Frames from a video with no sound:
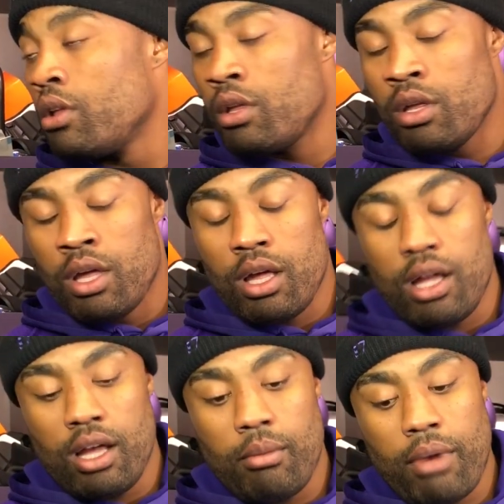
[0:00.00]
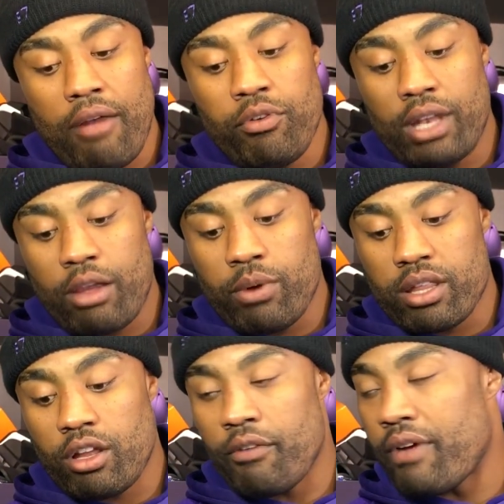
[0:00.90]
and the result? Um, I feel like we can
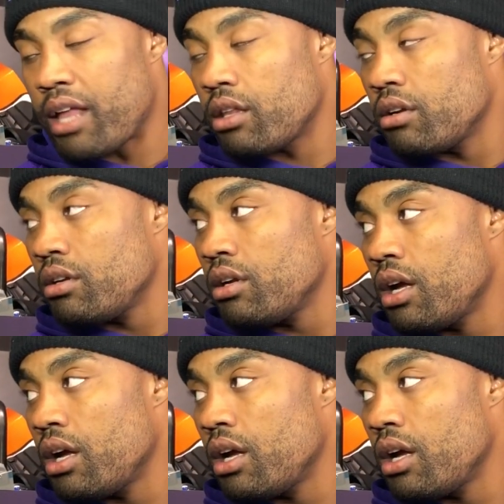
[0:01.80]
start faster.